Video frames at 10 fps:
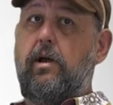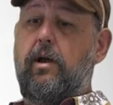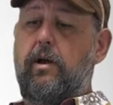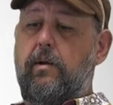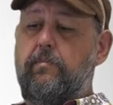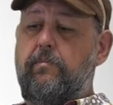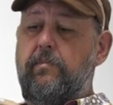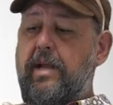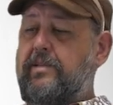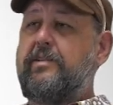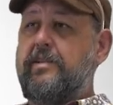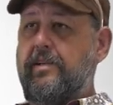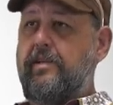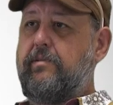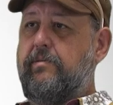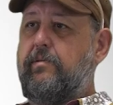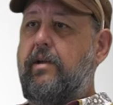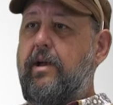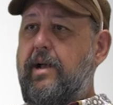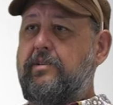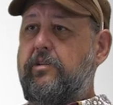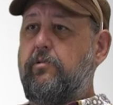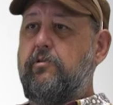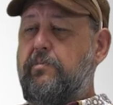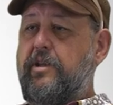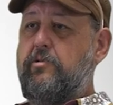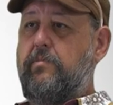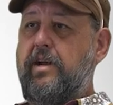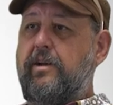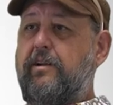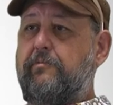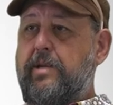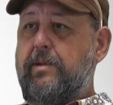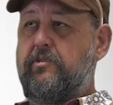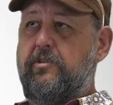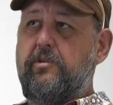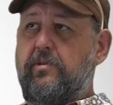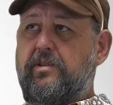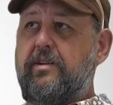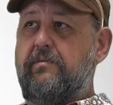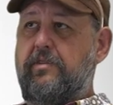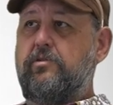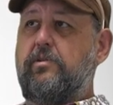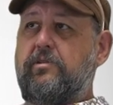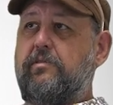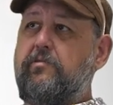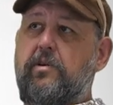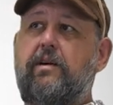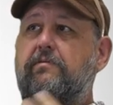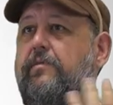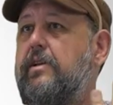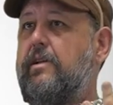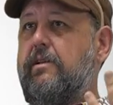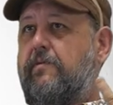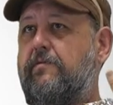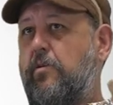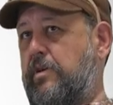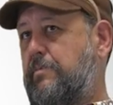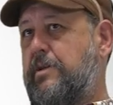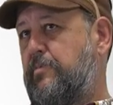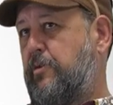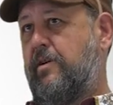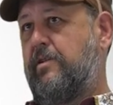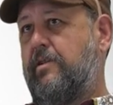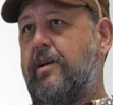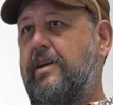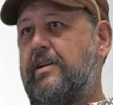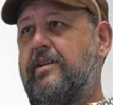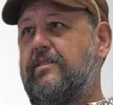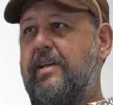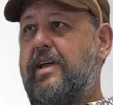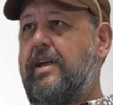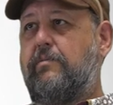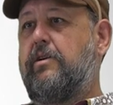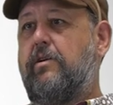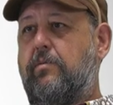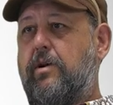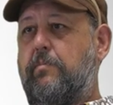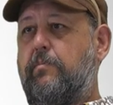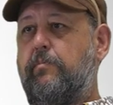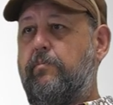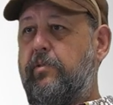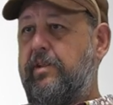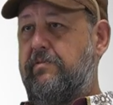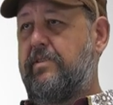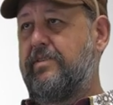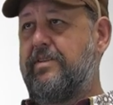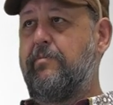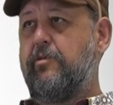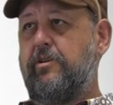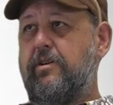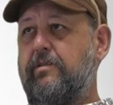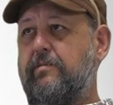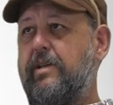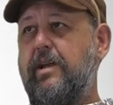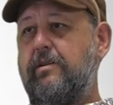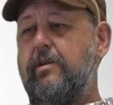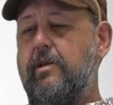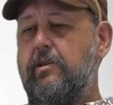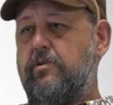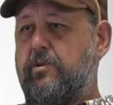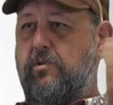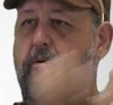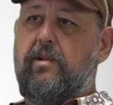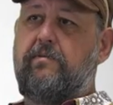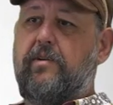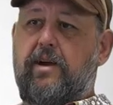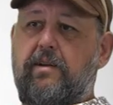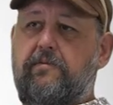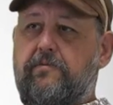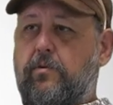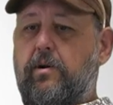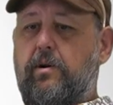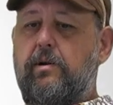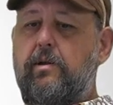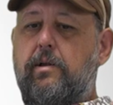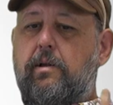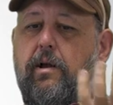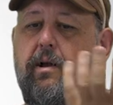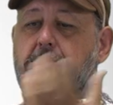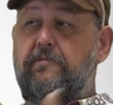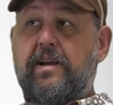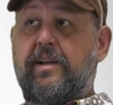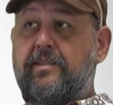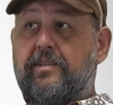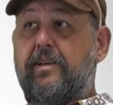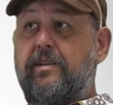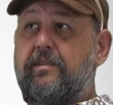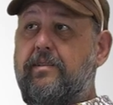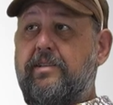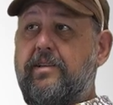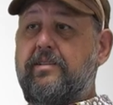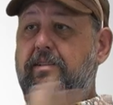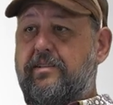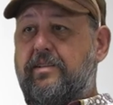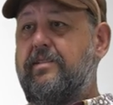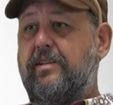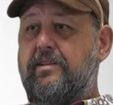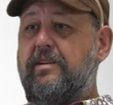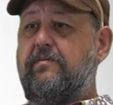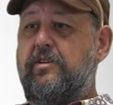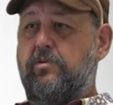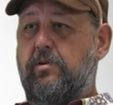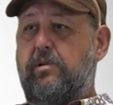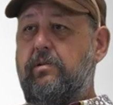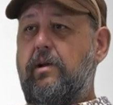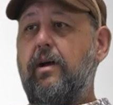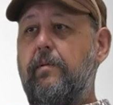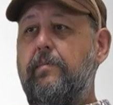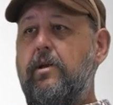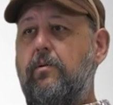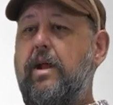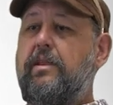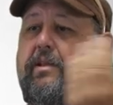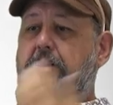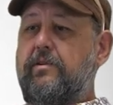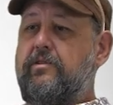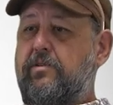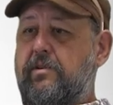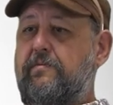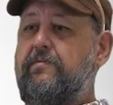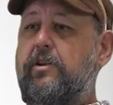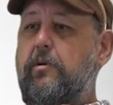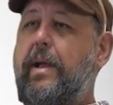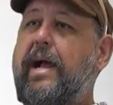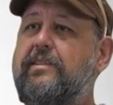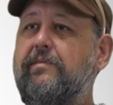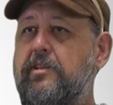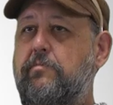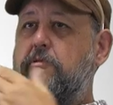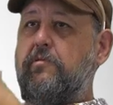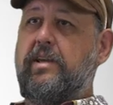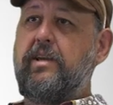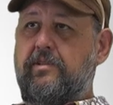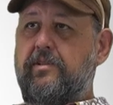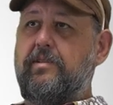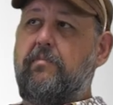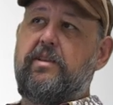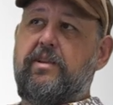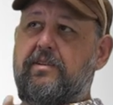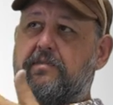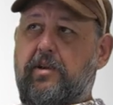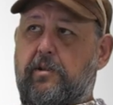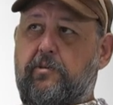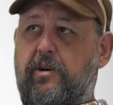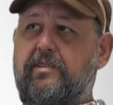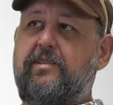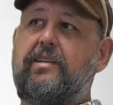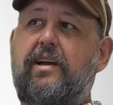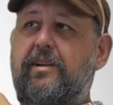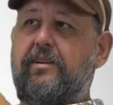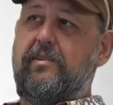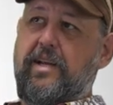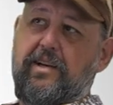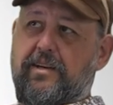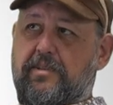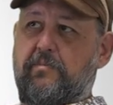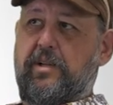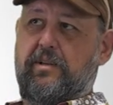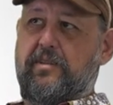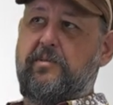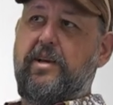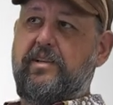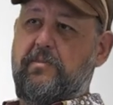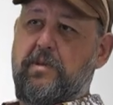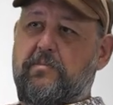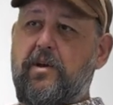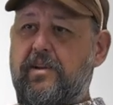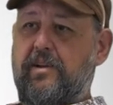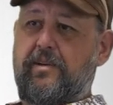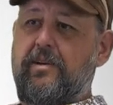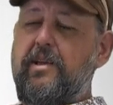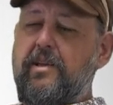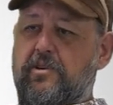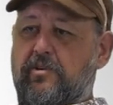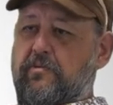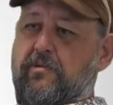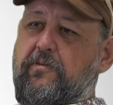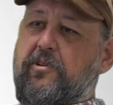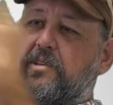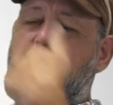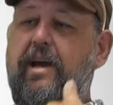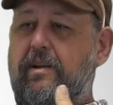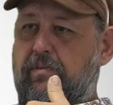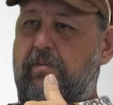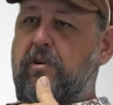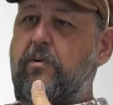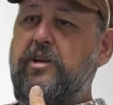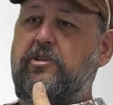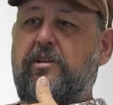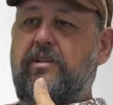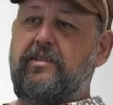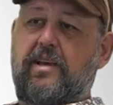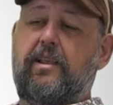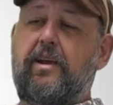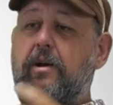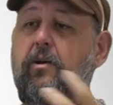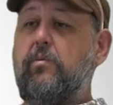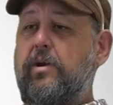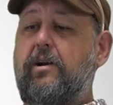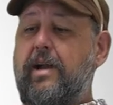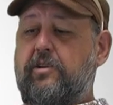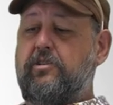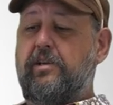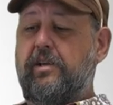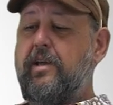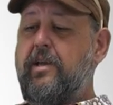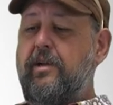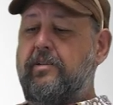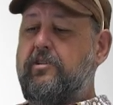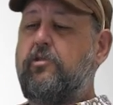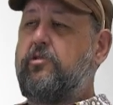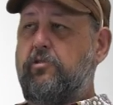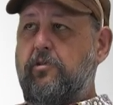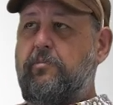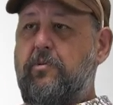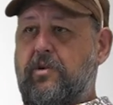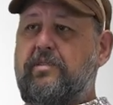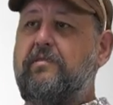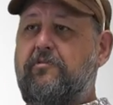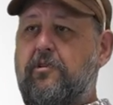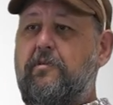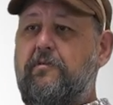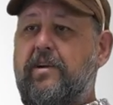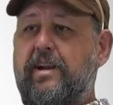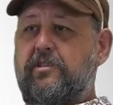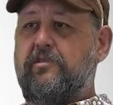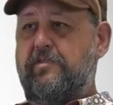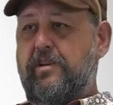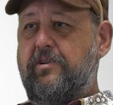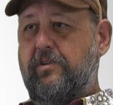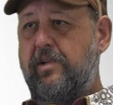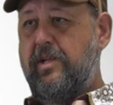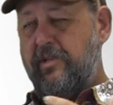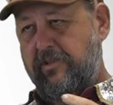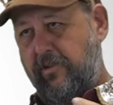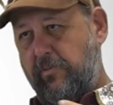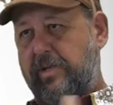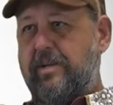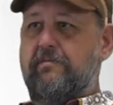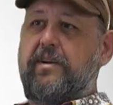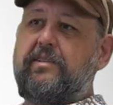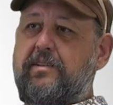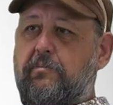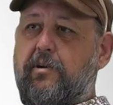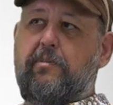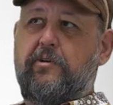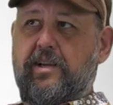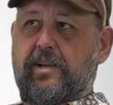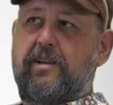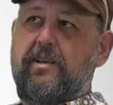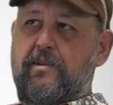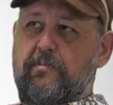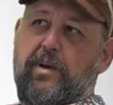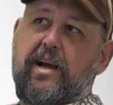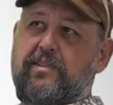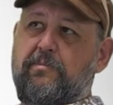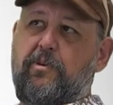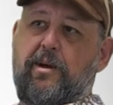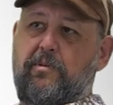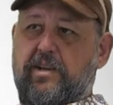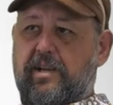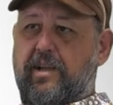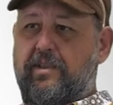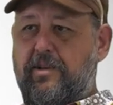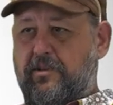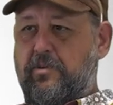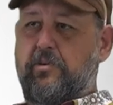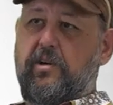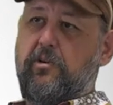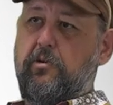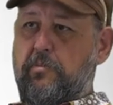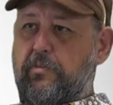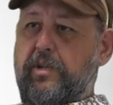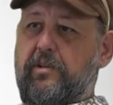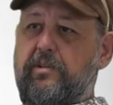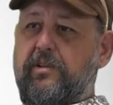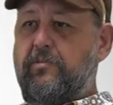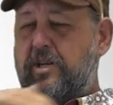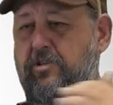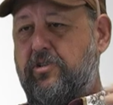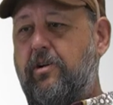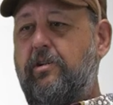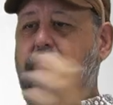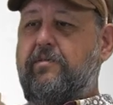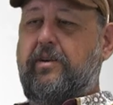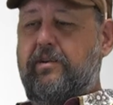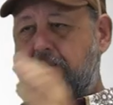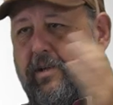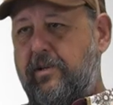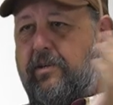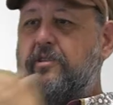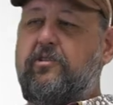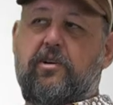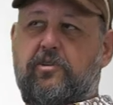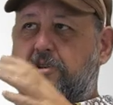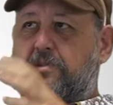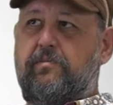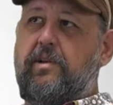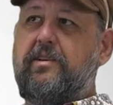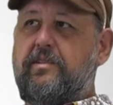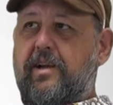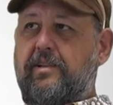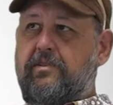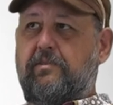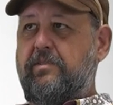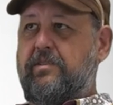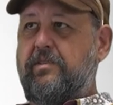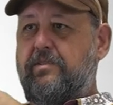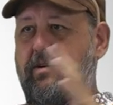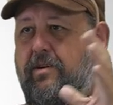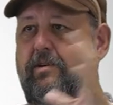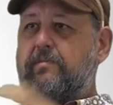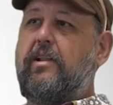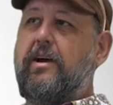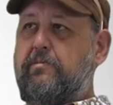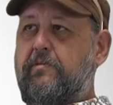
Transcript: um, entity uh, as a group that you might not have been able to do as an individual. So if you have forty people online that say, hey, we all want to live in this neighborhood, then you can qualify for uh, financing that doesn't exist as an individual, uh, rather than sort of, you know, passively moving into something that a developer has decided they needed to build in the space and make money on. You can reverse that equation and say, like, oh, we're actually a social group that wants to form a financial vehicle so that we can invest in property, buy some property, and then do a group build in which all of the construction and design services are cloud